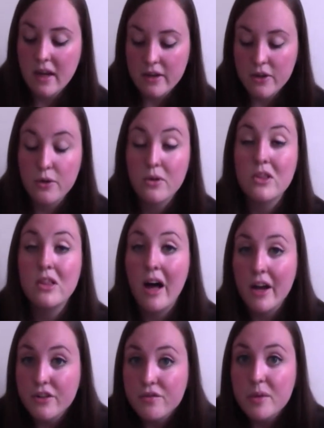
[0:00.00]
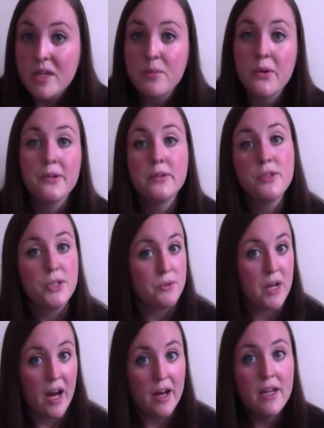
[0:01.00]
I know a lot of people do
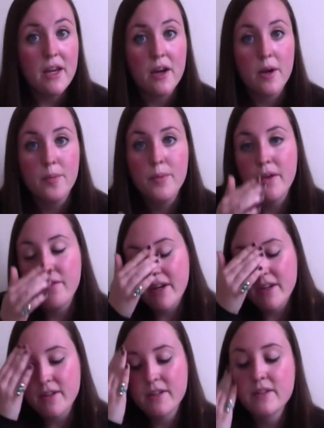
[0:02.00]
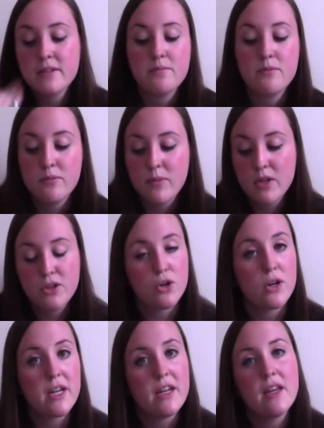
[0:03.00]
not. They find the
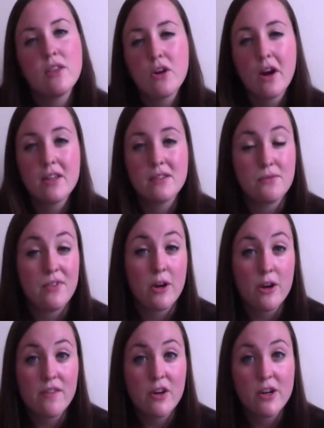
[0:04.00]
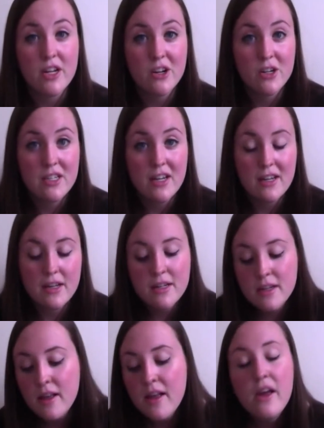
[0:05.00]
dirt getting in their eyes very, very irritating.